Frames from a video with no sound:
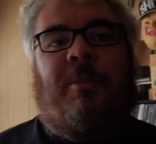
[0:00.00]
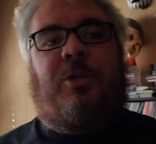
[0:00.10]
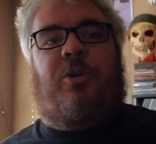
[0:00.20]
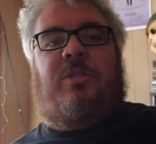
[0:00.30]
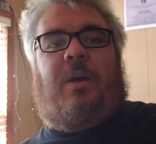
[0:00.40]
gonna
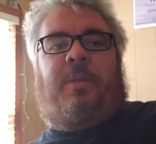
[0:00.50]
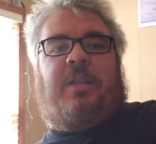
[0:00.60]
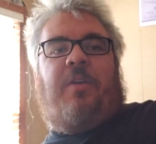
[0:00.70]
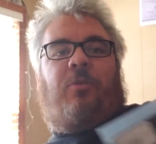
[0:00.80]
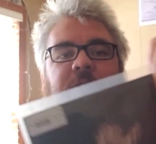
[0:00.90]
show something
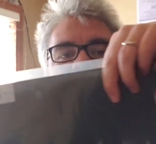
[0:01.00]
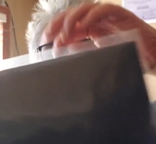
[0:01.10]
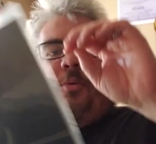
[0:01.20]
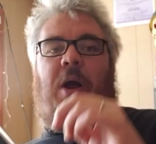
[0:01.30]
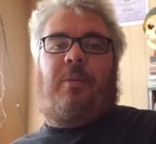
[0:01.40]
that everyone's
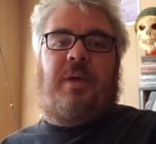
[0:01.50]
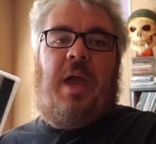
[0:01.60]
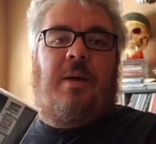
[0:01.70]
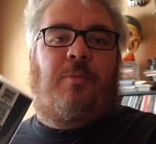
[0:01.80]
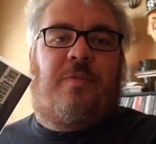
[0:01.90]
gonna probably
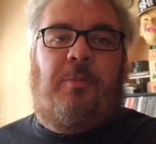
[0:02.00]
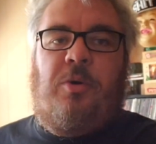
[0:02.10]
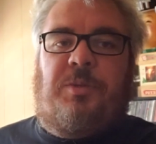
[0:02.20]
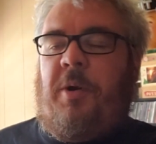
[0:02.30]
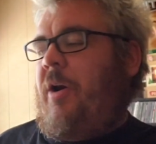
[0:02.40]
hate for the
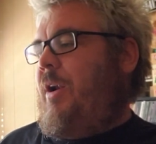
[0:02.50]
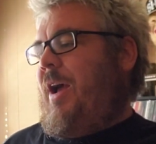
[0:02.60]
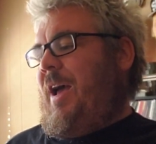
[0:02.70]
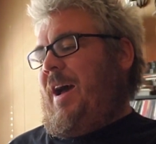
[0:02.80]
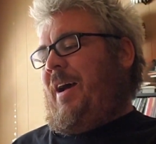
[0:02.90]
most part.
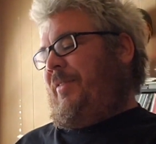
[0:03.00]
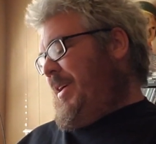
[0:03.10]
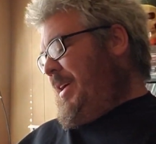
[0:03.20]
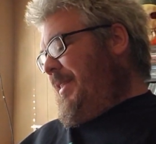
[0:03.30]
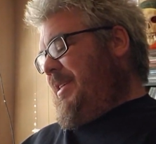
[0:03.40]

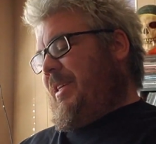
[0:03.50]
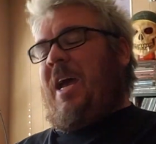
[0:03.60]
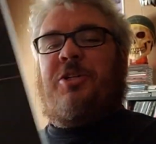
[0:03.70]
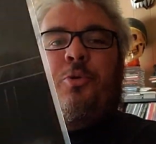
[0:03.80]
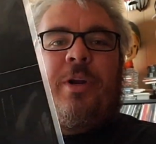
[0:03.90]
This is
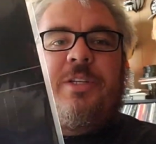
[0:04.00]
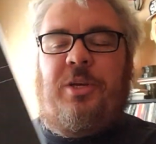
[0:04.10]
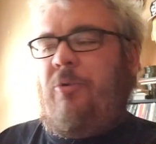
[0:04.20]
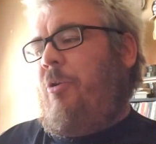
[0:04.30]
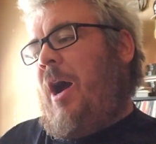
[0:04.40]

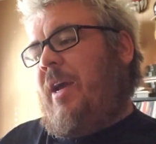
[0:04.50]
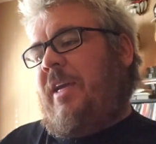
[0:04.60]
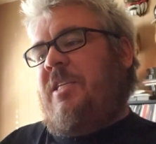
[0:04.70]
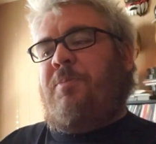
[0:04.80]
Catch-22, Keys